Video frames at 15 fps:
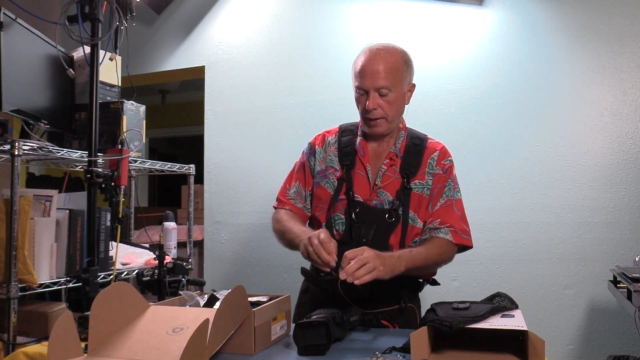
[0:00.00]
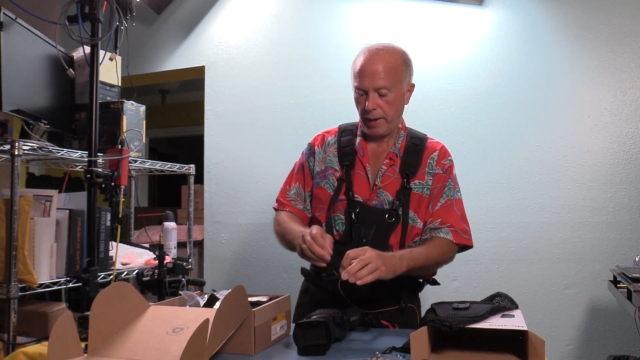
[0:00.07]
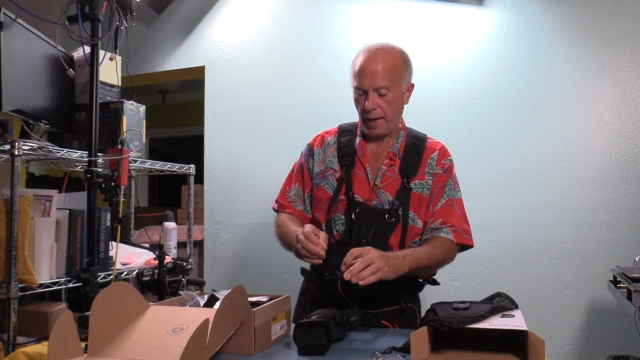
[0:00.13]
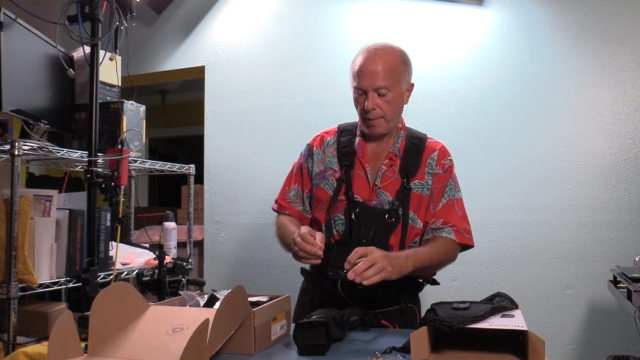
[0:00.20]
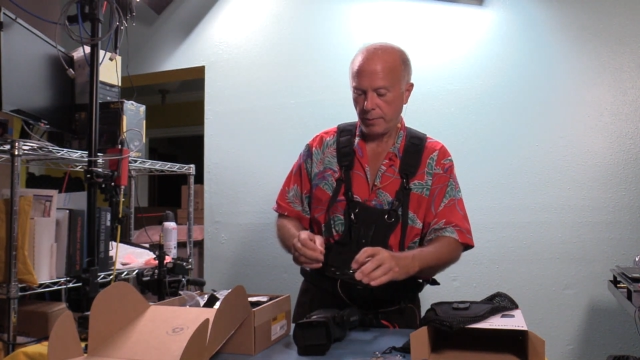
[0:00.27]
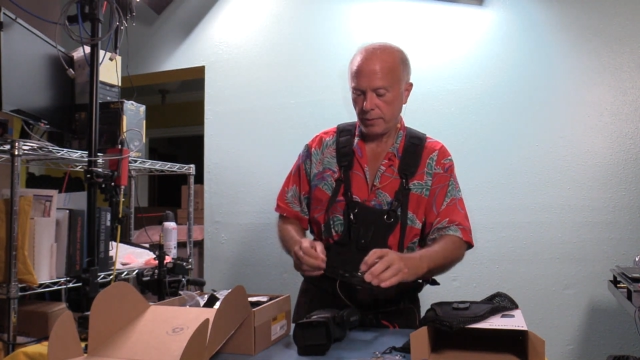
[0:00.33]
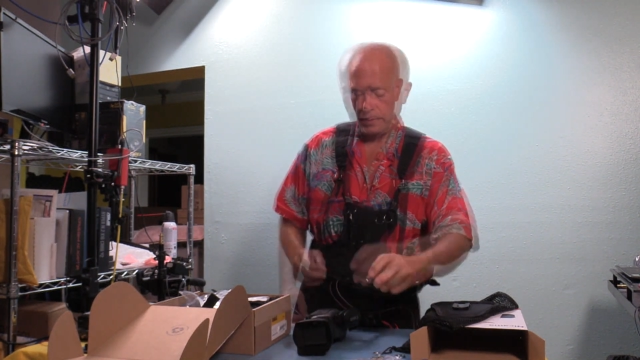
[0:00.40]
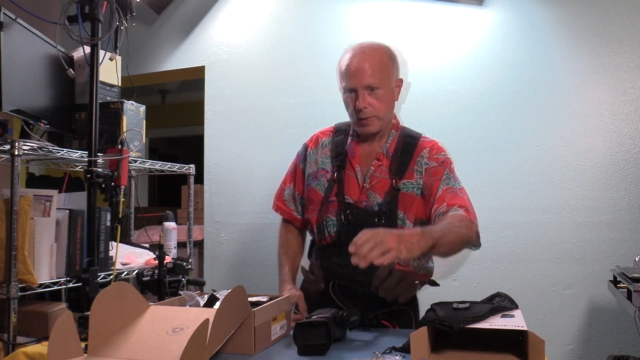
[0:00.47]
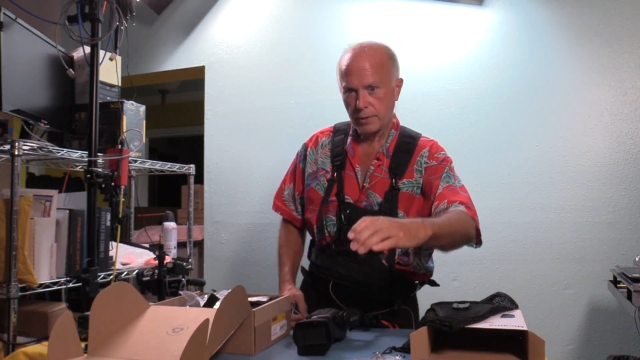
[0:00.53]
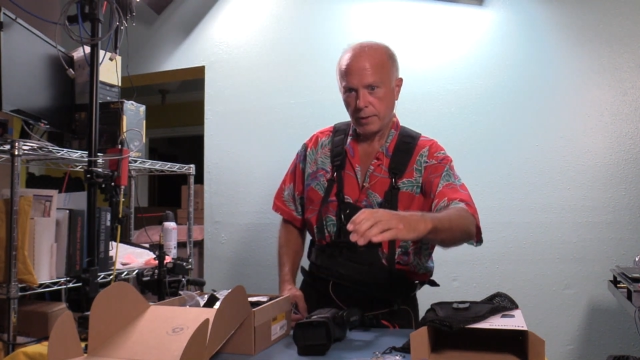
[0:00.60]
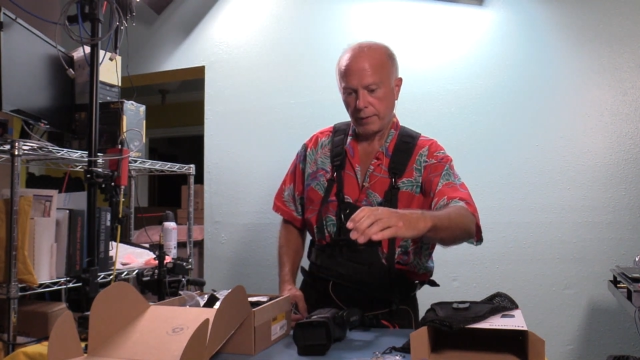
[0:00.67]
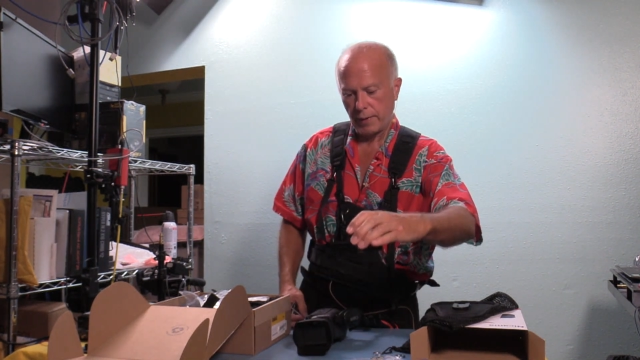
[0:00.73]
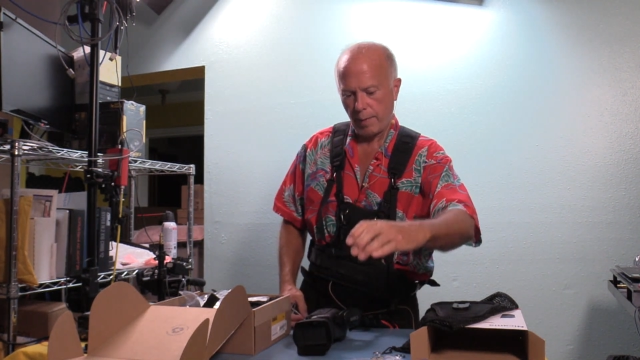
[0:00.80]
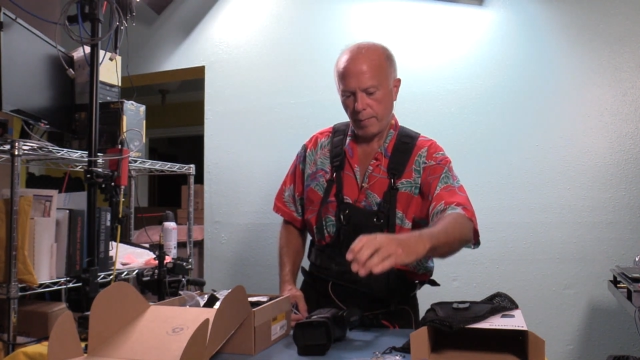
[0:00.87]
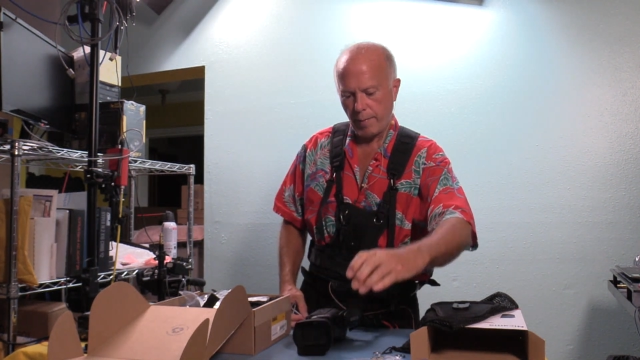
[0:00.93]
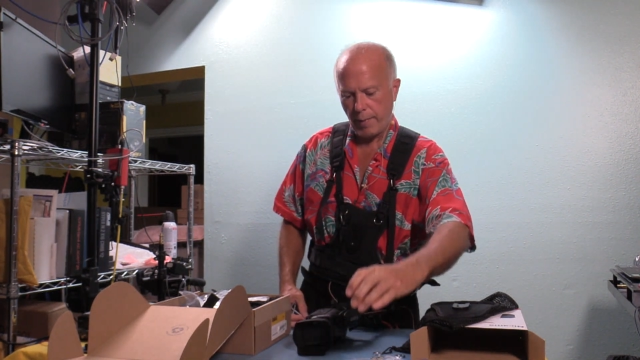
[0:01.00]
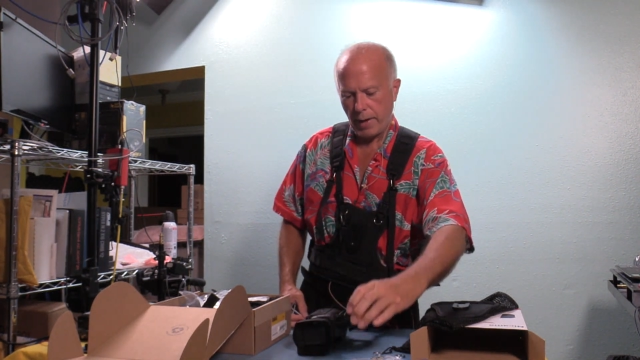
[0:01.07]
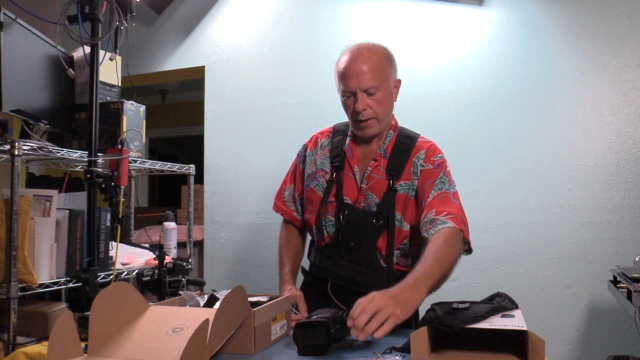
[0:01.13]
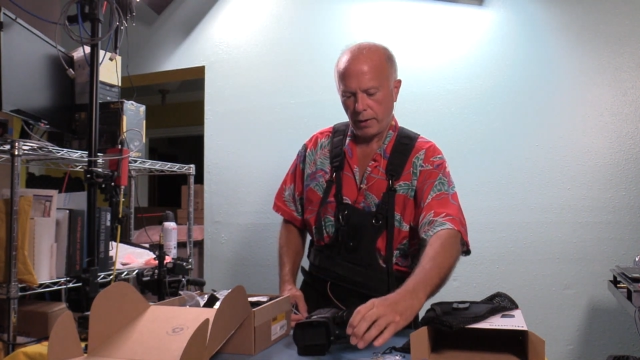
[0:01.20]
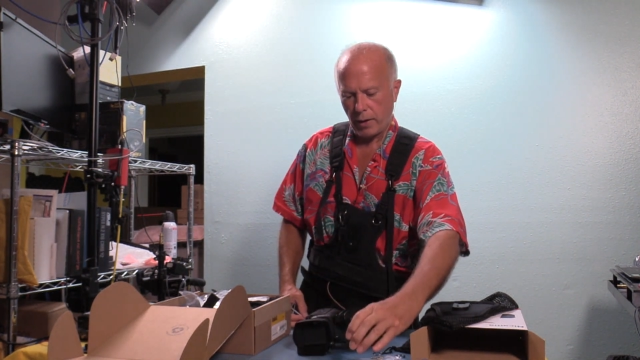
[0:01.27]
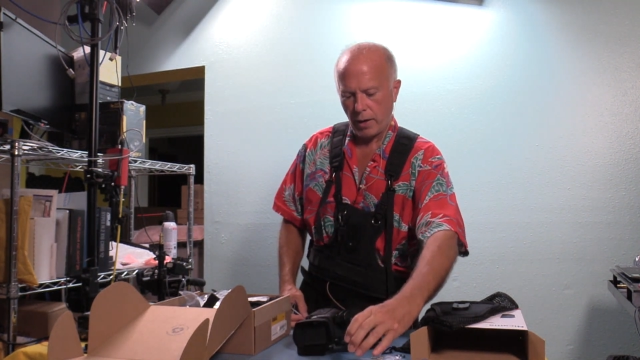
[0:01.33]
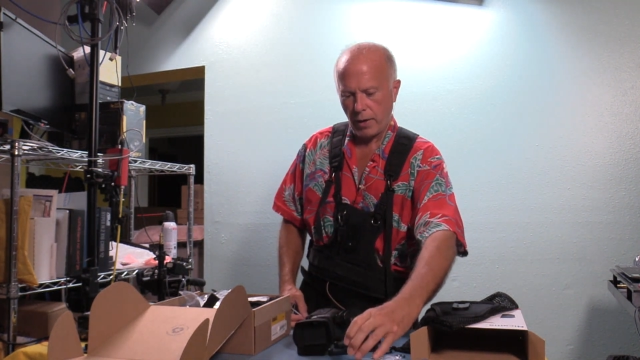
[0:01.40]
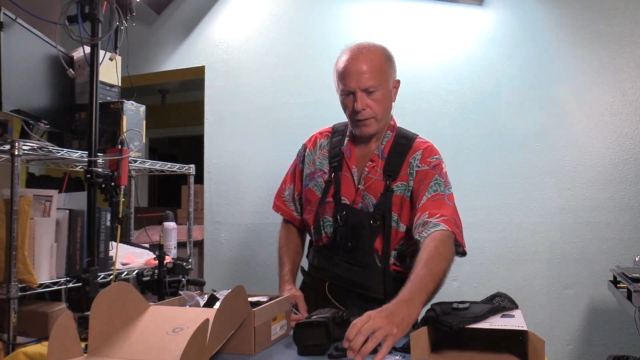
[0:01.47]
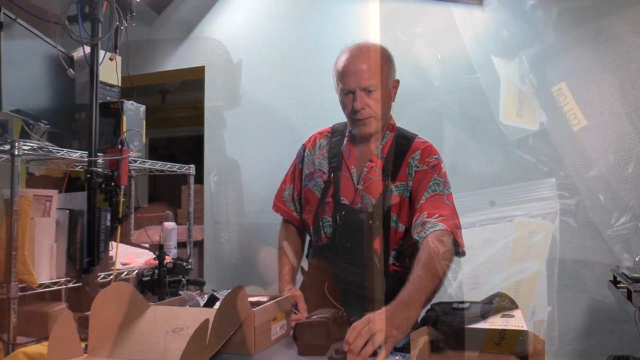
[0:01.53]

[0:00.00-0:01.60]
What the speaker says: to happen to it. So I've got my mount off.